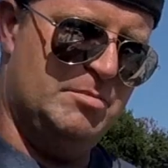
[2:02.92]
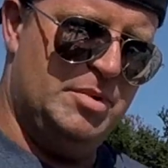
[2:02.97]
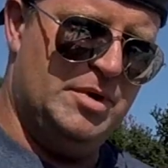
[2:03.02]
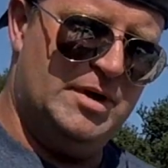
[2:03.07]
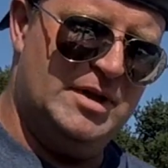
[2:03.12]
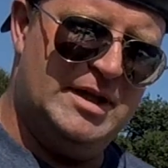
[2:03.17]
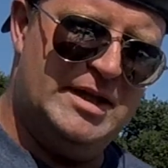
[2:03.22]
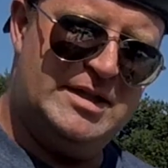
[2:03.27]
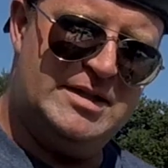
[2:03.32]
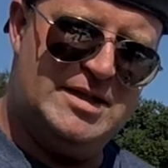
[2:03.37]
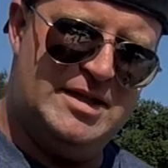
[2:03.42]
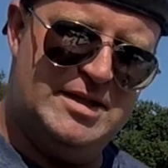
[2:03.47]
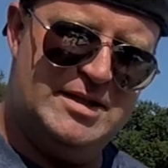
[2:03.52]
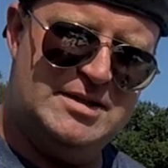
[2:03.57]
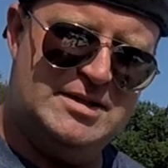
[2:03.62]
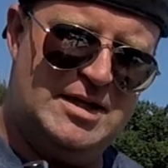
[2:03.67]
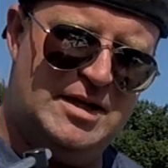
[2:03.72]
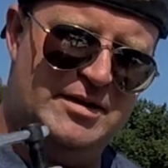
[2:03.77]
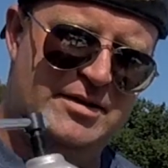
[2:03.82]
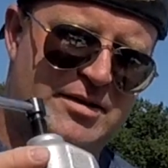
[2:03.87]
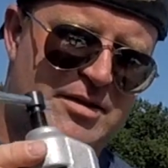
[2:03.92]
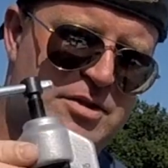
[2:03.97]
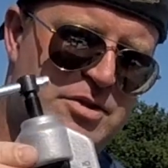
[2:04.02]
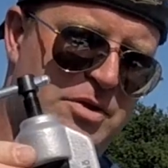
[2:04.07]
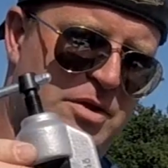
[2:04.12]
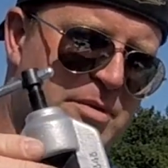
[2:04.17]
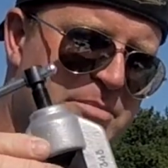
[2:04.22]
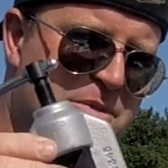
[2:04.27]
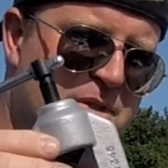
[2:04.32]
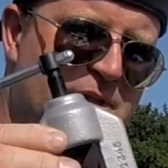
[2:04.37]
put a link to this down in the
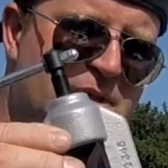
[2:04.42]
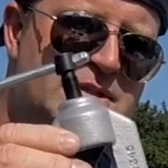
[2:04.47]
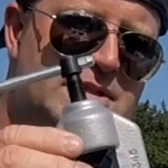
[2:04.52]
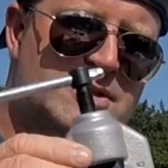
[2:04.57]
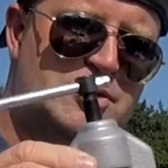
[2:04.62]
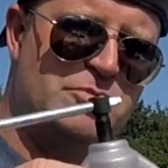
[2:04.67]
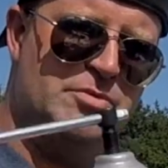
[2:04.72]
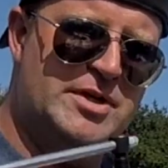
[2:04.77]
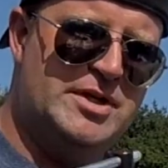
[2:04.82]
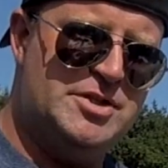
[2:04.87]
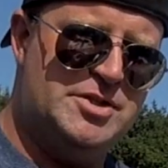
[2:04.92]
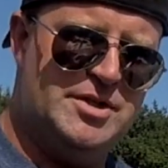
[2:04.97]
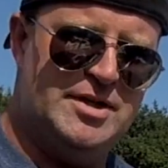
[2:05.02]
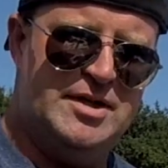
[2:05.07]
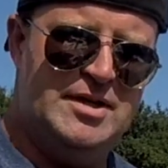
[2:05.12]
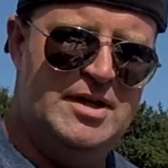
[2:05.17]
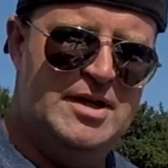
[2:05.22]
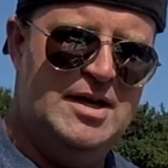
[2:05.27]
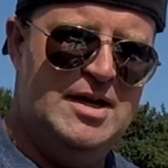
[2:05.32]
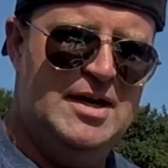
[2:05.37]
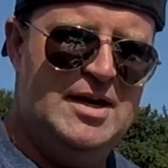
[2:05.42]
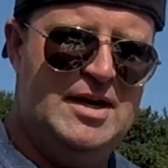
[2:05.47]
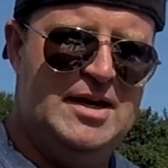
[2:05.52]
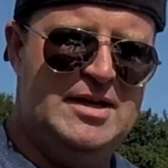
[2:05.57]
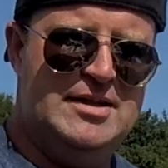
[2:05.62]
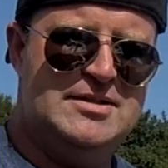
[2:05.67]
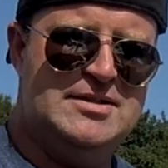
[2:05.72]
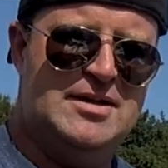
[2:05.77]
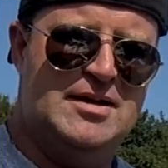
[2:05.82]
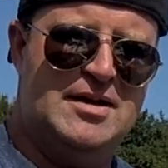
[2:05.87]
description this is Ridgid
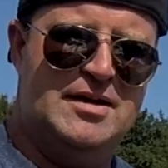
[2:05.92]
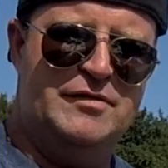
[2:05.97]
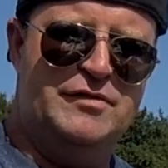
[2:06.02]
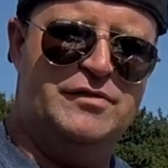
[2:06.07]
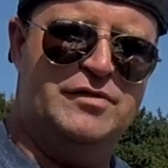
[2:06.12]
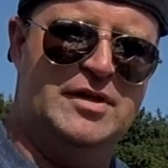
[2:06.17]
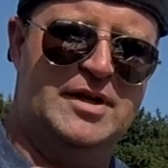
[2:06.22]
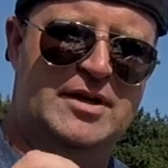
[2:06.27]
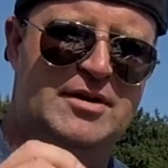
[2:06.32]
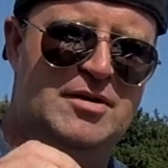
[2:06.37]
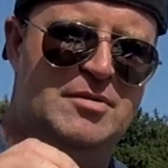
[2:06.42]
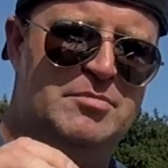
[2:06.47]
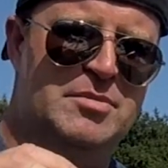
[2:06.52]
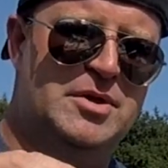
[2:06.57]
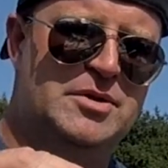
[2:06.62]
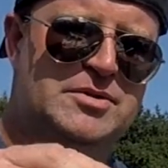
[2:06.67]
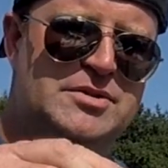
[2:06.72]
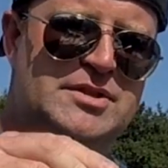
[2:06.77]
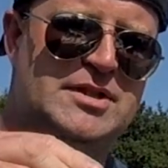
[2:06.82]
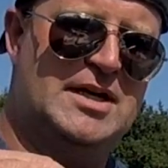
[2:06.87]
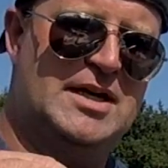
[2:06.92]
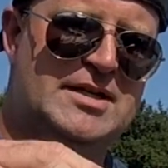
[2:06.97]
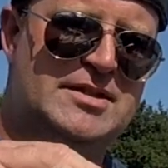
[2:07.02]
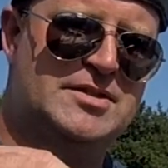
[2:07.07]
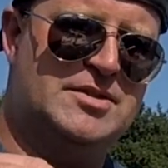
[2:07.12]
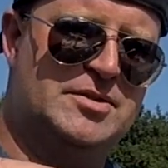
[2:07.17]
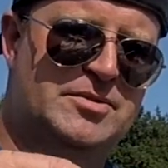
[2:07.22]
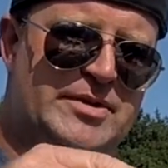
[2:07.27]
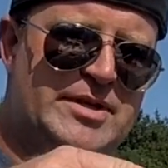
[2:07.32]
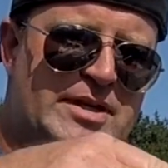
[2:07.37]
it's got a flare on both sides
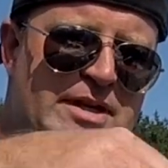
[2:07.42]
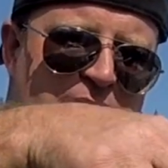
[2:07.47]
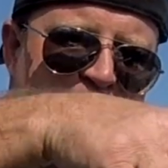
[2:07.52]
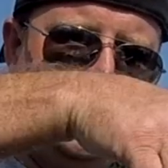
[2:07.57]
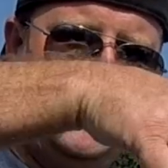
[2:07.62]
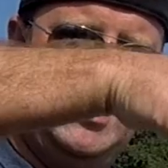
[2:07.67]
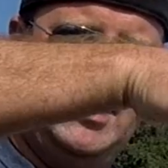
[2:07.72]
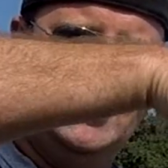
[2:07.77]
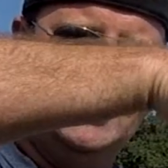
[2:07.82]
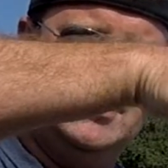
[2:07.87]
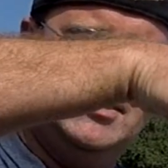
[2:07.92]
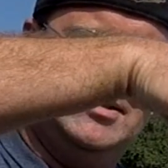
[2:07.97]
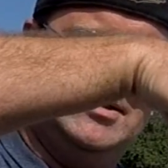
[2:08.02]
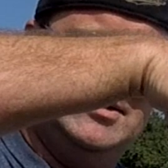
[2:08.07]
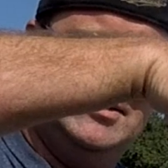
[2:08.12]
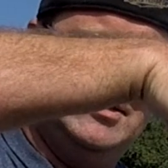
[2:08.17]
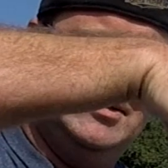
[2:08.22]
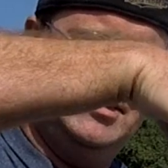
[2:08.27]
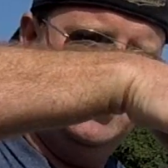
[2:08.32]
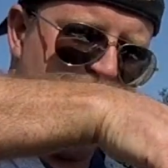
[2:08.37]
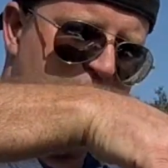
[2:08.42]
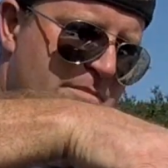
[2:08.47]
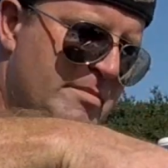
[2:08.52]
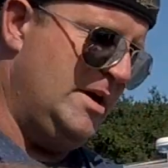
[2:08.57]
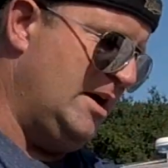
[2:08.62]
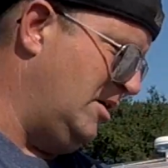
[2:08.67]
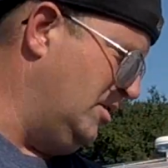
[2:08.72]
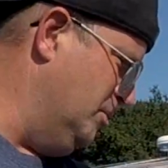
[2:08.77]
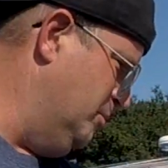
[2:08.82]
so it can't come out